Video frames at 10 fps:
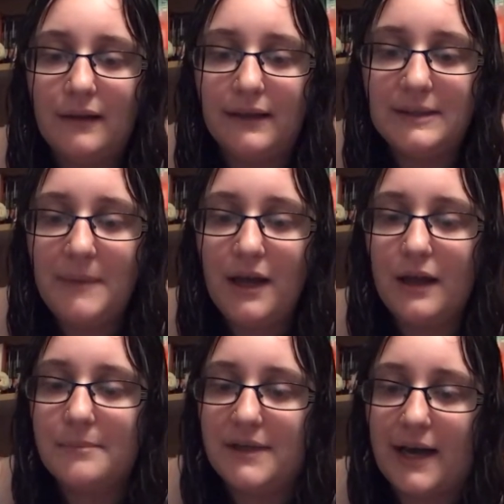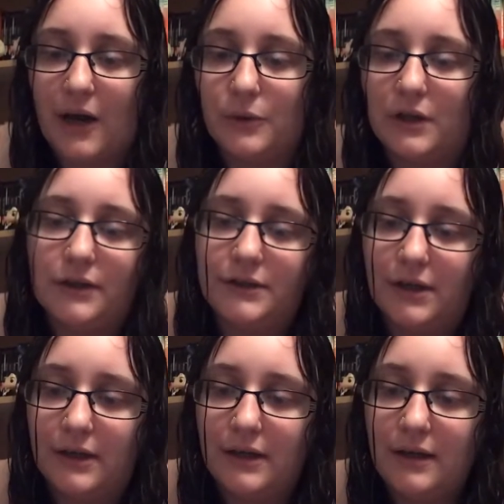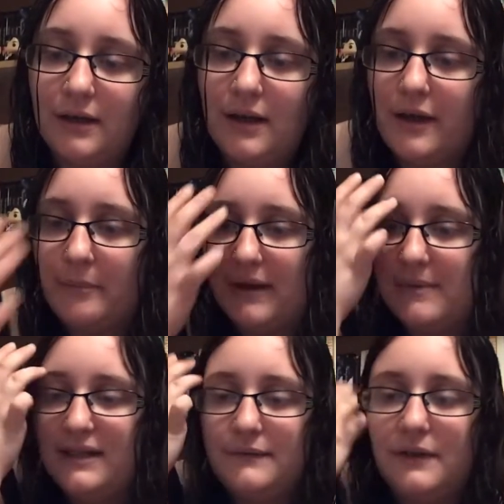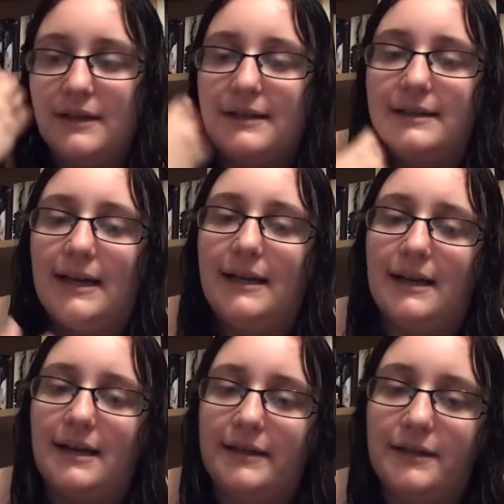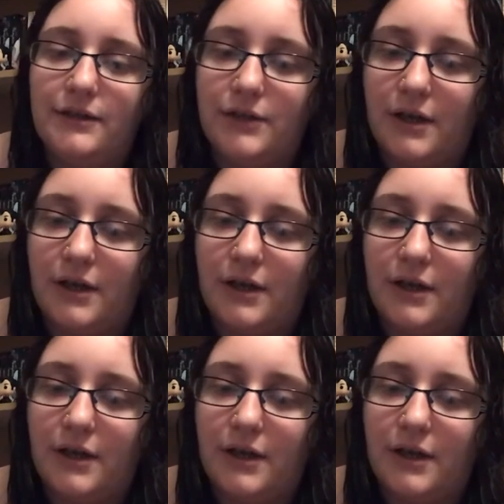Let's back up to how it all started. My best friend decided I needed to